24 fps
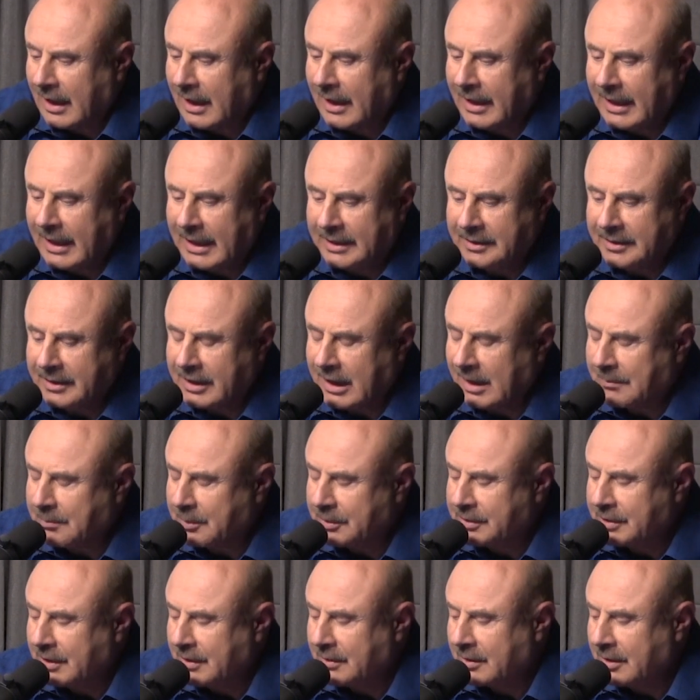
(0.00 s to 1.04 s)
I had the
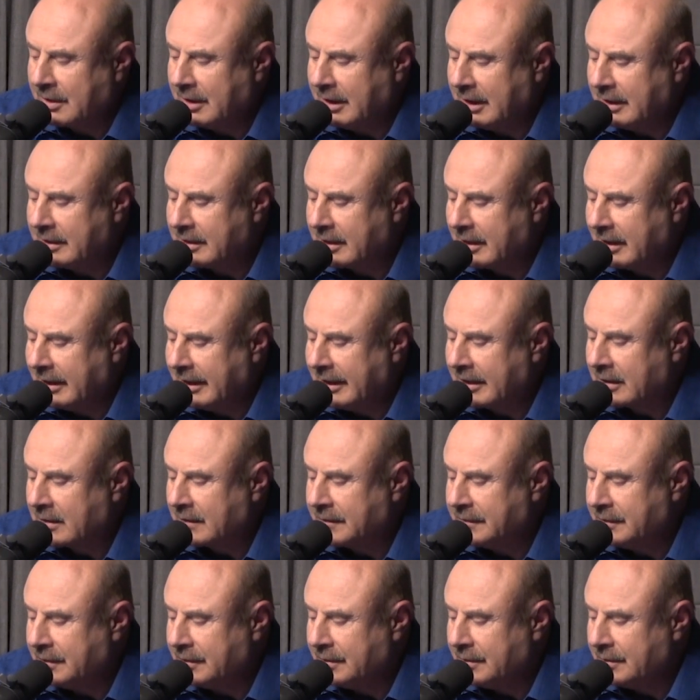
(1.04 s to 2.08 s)
opportunity to
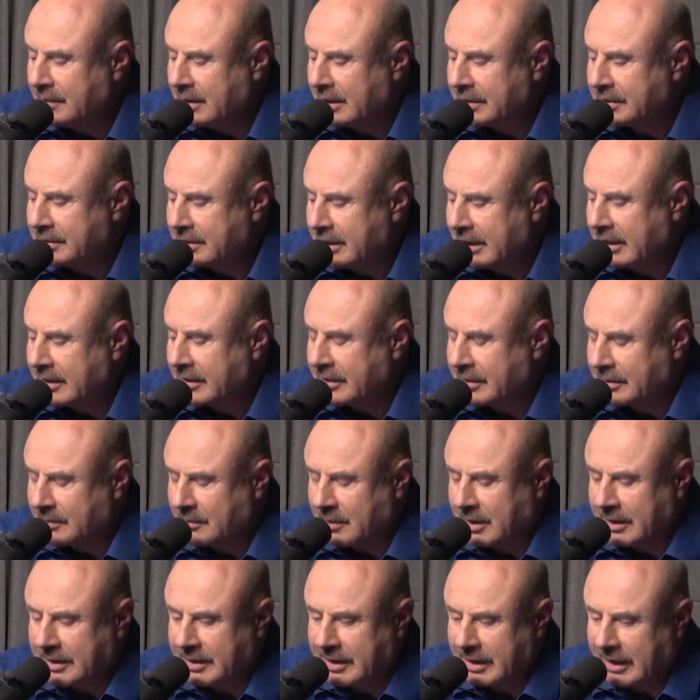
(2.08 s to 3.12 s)
interview a senator
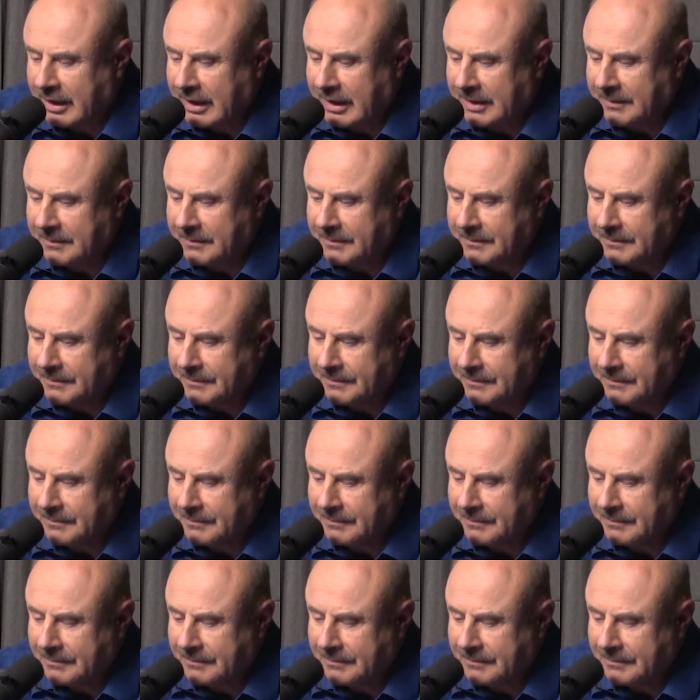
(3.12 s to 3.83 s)
one time.